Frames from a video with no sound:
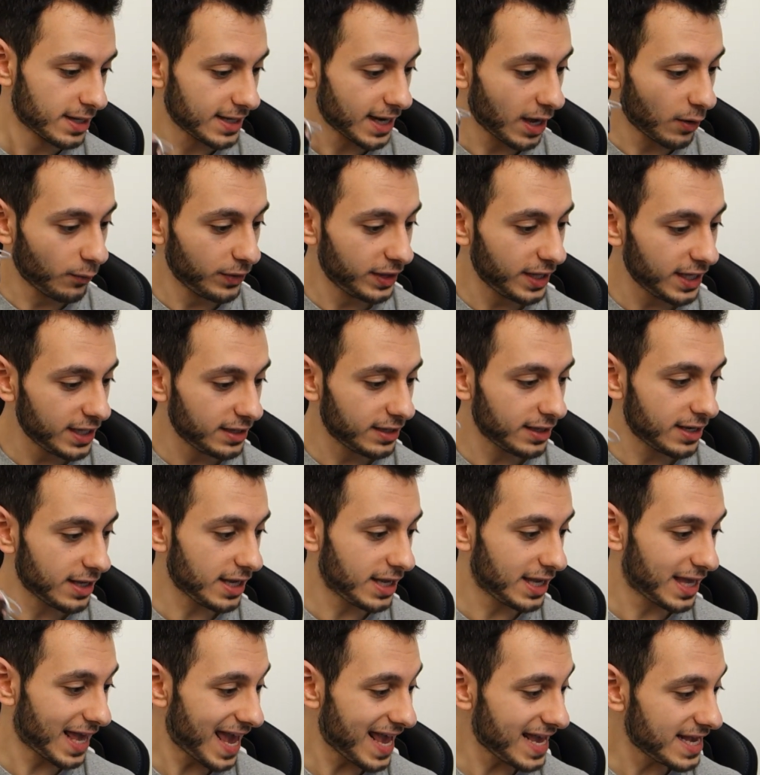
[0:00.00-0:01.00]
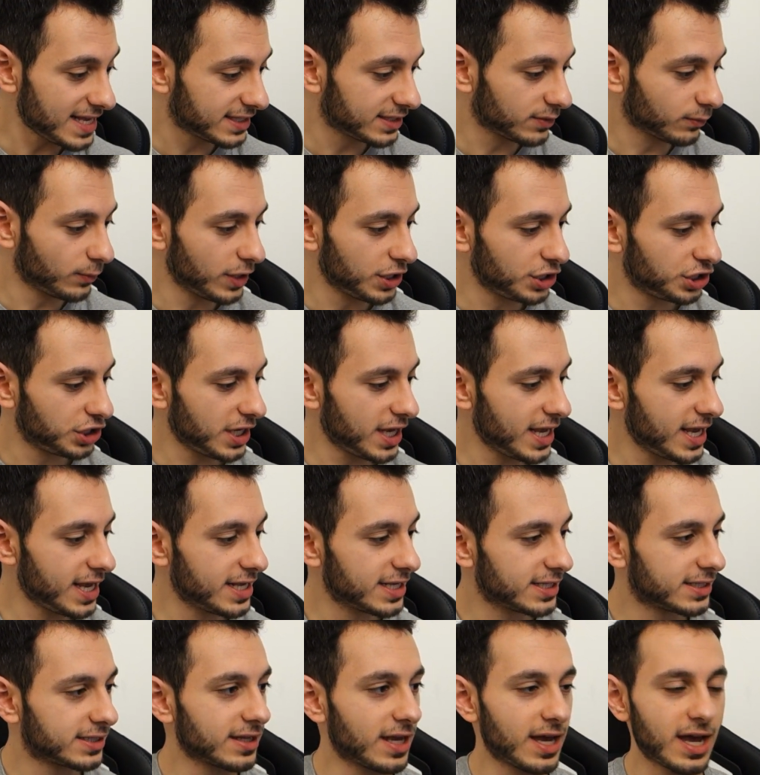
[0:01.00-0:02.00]
Now within the case, which
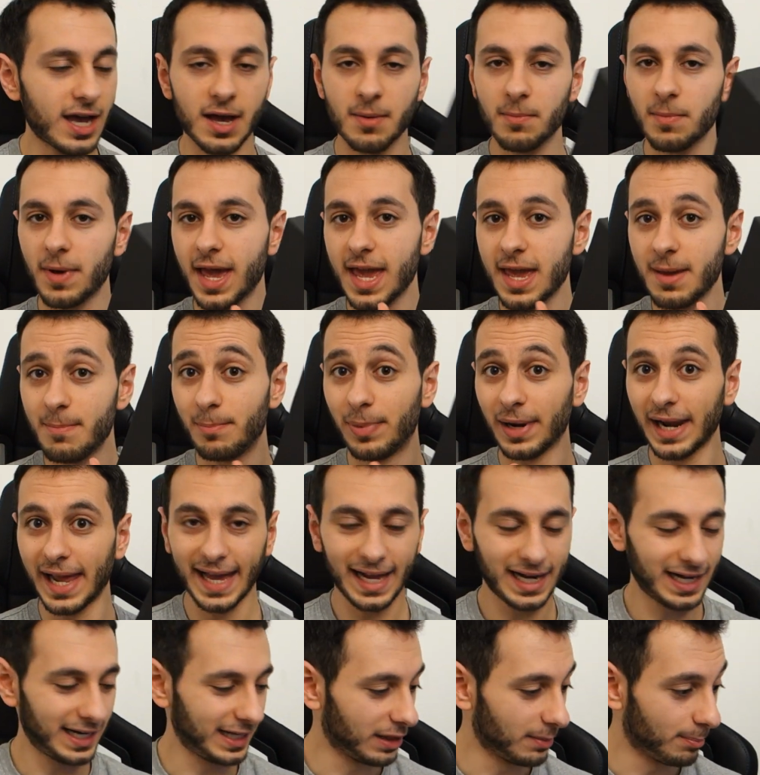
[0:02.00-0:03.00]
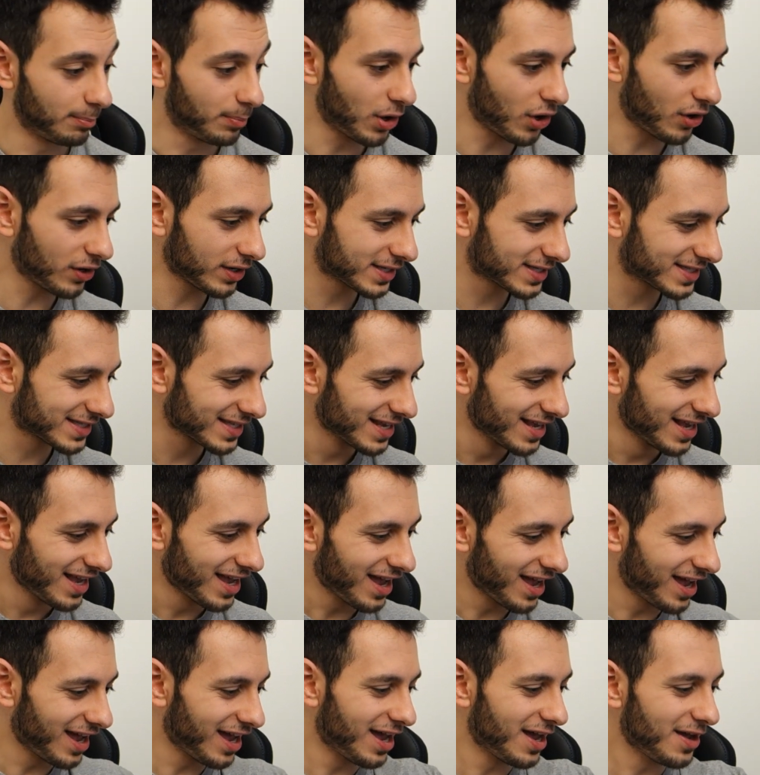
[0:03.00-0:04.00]
is a black little box,
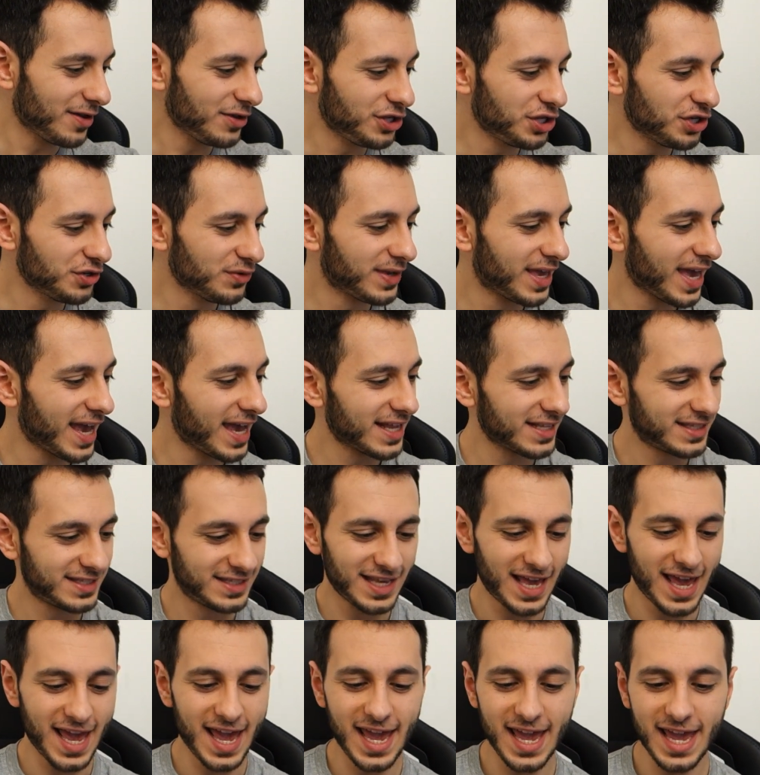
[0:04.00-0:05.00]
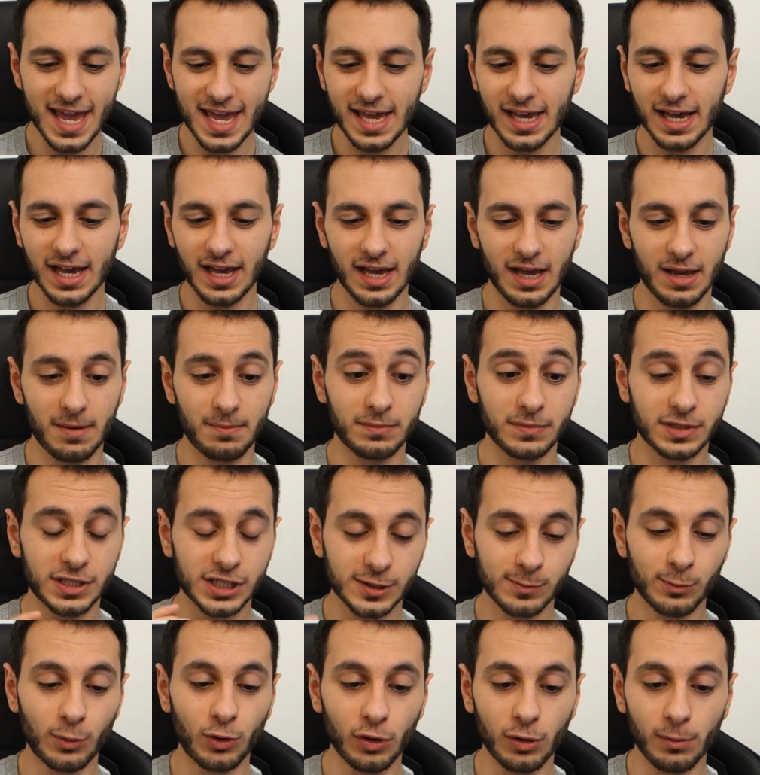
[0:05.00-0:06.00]
you get a
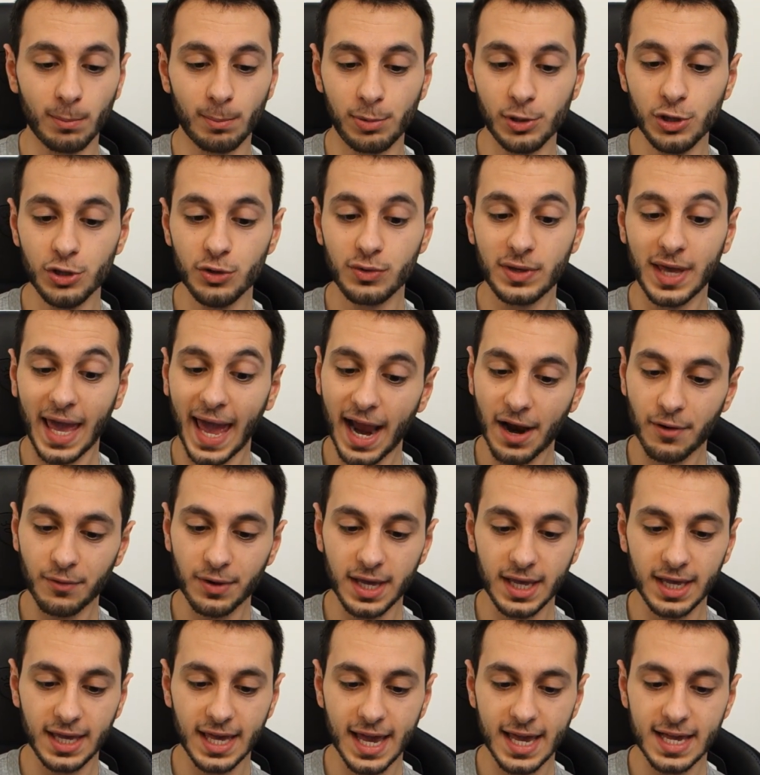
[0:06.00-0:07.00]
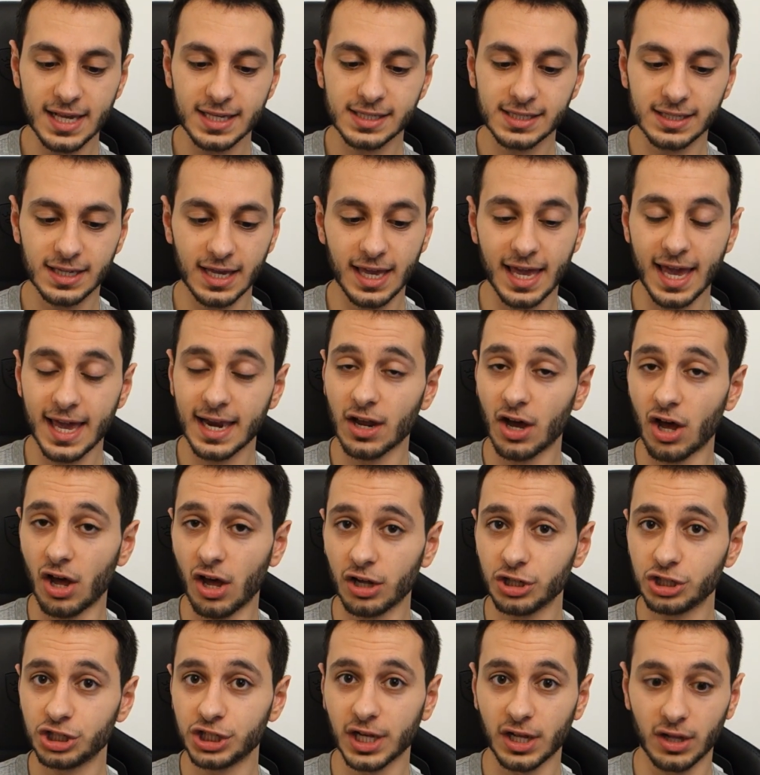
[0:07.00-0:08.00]
small blue carrying case, again
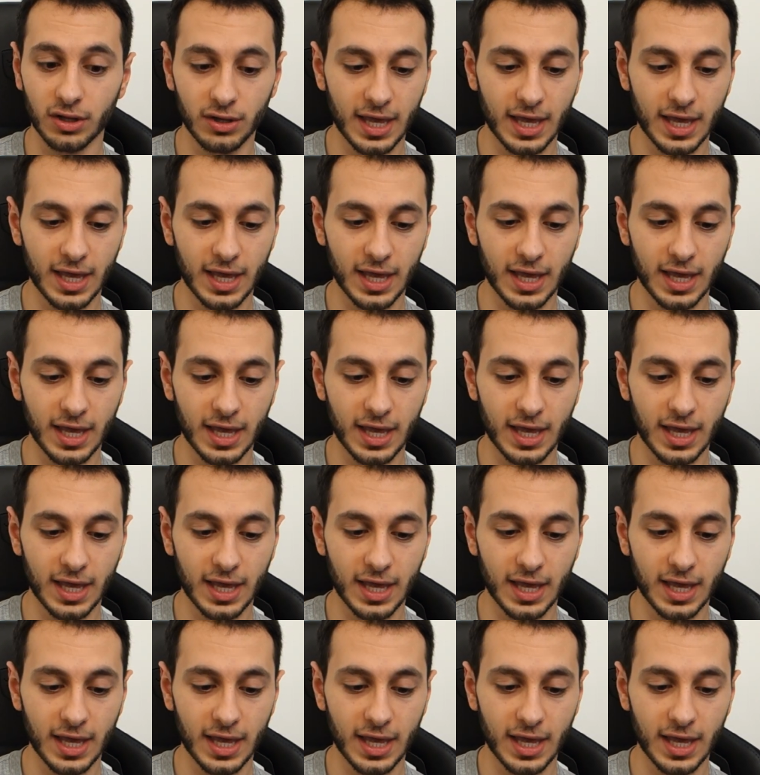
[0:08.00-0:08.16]
hard shell